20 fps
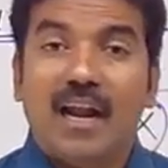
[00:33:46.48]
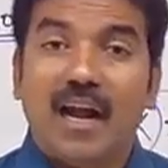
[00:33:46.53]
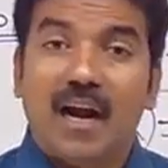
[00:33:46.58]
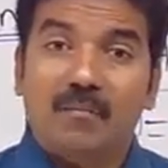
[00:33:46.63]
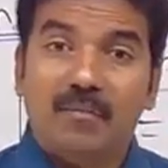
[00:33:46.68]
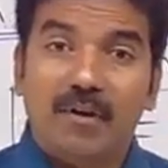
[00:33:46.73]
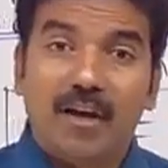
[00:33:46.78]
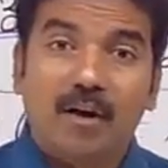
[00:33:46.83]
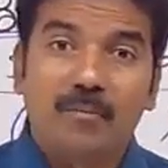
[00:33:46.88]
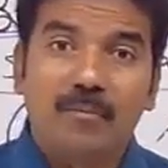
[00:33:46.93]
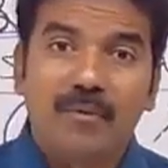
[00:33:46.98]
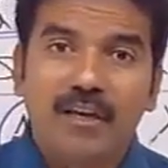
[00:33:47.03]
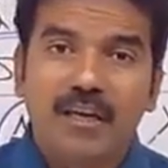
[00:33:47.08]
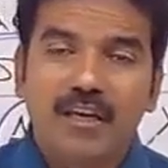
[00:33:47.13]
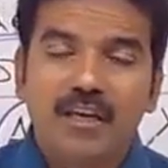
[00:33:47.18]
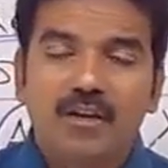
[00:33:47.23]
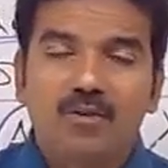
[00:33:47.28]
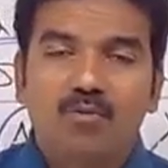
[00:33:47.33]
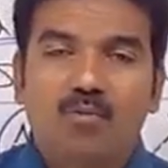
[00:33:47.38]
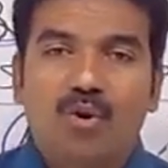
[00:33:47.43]
and
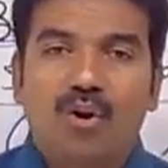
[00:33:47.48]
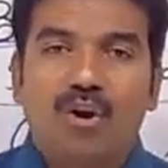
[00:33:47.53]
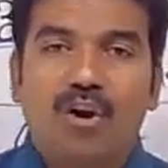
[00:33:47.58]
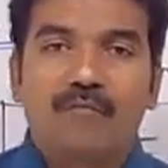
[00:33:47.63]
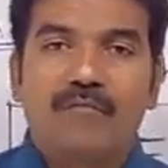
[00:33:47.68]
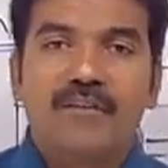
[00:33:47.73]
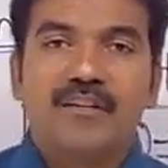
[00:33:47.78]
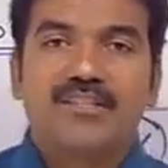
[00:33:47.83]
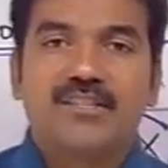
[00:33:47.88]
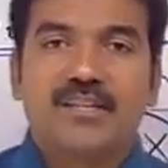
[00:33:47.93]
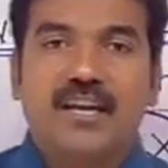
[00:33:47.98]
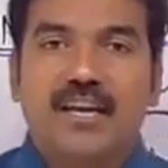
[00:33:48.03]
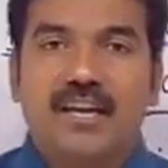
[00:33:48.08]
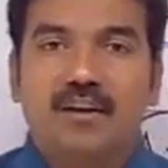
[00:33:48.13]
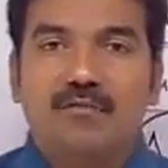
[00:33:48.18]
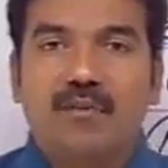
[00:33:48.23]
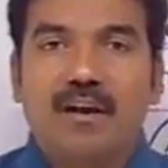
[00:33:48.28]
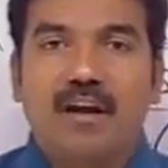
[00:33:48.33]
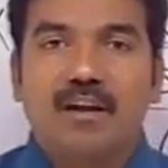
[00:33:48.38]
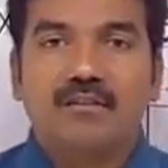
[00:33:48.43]
lambda be one of its
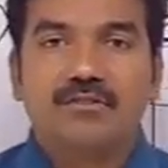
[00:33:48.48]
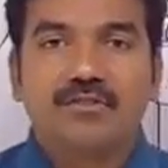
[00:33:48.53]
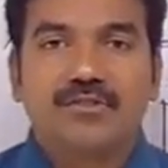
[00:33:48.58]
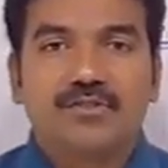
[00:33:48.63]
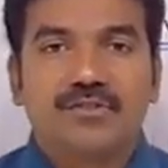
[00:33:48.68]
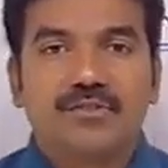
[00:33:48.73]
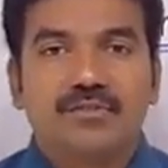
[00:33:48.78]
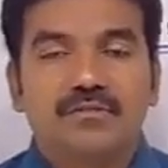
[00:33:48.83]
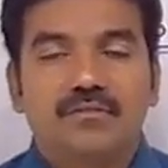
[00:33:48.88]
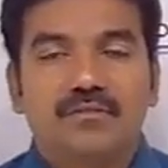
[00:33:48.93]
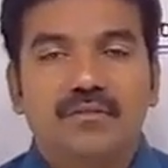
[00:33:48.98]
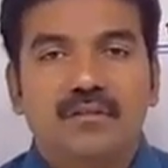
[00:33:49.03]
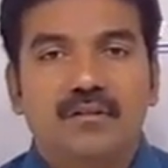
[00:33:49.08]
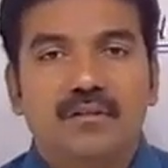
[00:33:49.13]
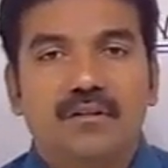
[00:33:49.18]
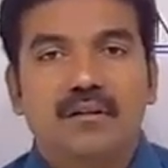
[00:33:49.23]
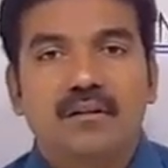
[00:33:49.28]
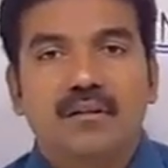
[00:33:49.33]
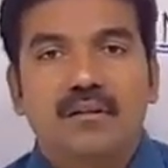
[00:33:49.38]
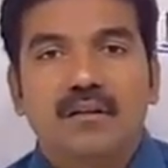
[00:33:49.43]
eigenvalues.
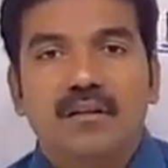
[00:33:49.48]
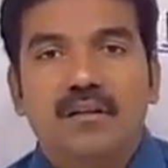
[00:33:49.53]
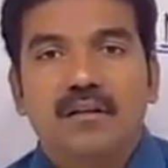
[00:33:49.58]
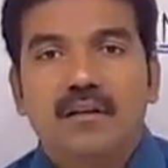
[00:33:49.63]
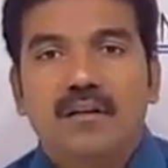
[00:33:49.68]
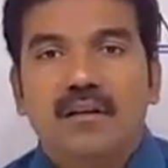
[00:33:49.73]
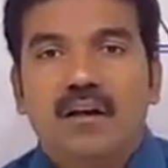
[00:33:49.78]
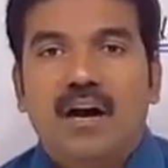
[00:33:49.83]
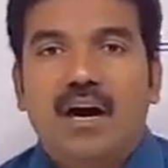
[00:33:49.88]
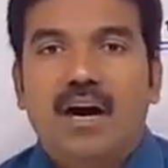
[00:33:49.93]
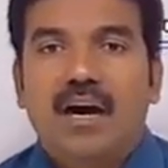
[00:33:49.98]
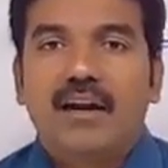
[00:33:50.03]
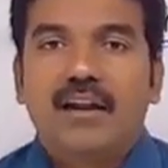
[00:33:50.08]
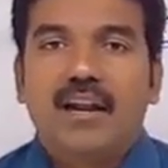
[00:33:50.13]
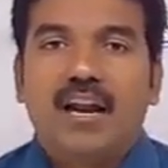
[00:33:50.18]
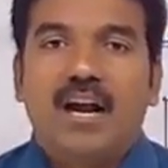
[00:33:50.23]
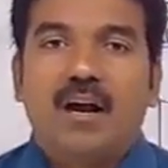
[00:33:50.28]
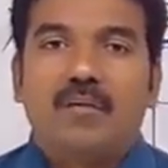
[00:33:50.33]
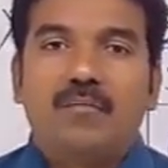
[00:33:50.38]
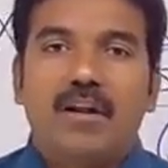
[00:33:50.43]

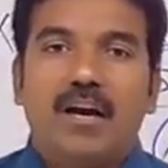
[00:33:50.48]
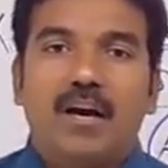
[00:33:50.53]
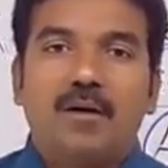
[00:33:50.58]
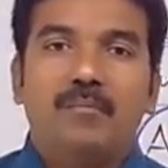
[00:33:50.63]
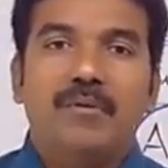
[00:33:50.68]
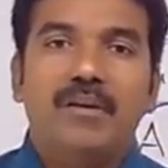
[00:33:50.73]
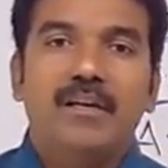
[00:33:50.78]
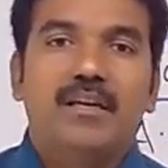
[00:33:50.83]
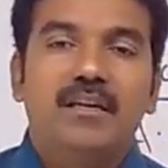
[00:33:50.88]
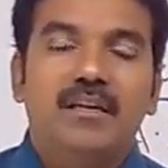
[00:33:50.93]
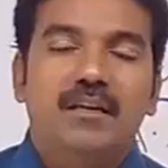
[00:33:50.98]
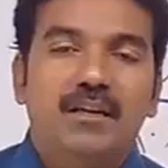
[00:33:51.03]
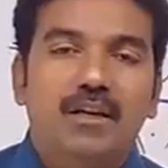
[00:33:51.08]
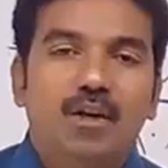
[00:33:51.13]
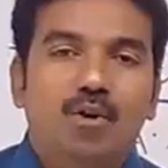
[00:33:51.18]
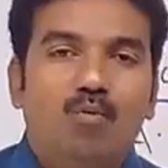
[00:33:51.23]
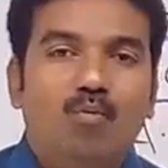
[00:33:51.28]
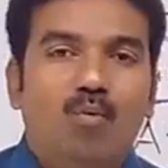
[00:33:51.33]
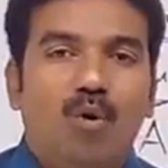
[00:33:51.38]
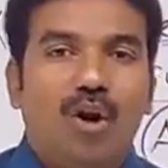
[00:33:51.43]
And lambda be
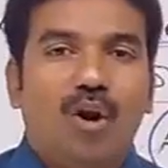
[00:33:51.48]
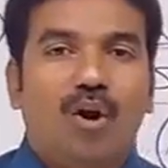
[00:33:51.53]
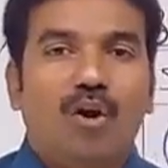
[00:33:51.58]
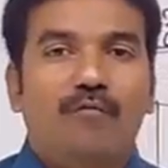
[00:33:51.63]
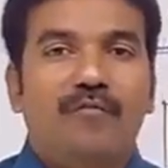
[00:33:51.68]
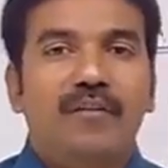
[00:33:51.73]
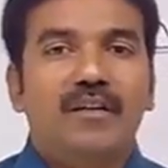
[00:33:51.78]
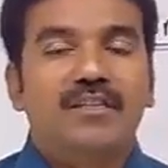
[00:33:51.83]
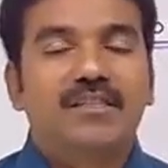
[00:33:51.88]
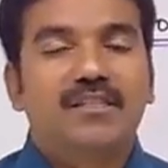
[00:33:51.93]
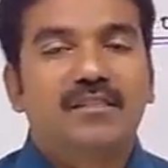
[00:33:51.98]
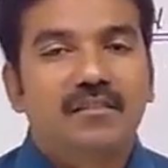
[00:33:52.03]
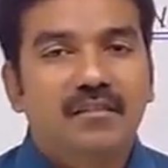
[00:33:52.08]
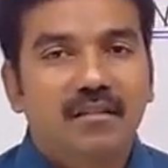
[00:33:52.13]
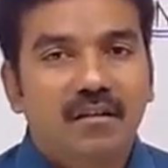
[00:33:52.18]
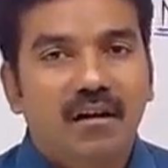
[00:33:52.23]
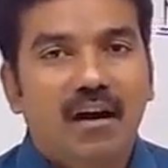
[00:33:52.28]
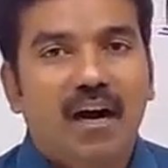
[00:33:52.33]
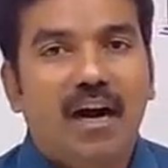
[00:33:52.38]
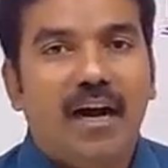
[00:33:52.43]
one of its
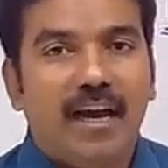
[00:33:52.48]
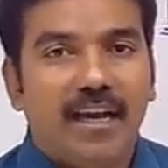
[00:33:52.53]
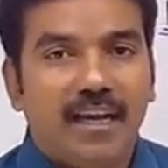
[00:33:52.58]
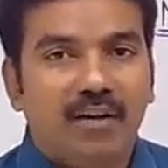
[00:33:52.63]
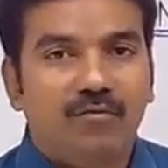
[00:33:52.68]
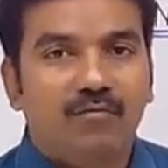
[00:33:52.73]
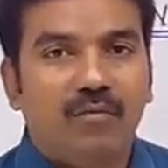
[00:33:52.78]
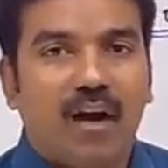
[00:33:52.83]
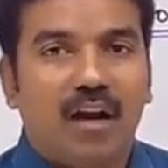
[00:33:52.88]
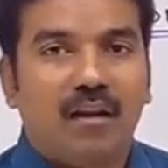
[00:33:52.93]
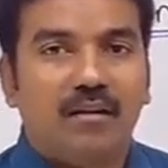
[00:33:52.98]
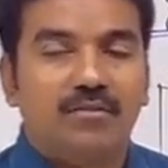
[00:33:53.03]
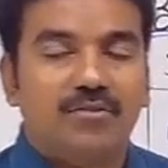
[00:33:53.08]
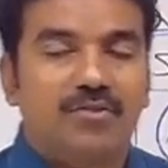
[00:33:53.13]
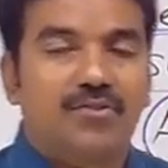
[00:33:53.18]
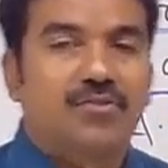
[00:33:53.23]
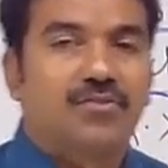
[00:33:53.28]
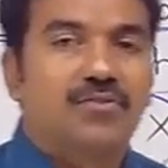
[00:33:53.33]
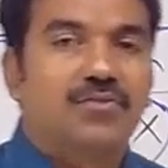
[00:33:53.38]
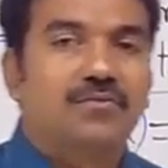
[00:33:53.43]

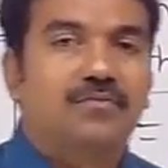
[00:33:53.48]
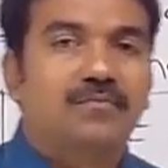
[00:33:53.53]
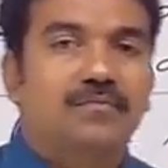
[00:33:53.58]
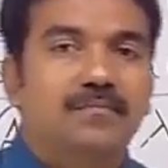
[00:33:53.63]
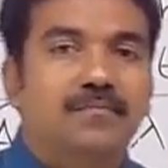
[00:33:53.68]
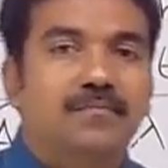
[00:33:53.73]
eigenvalues.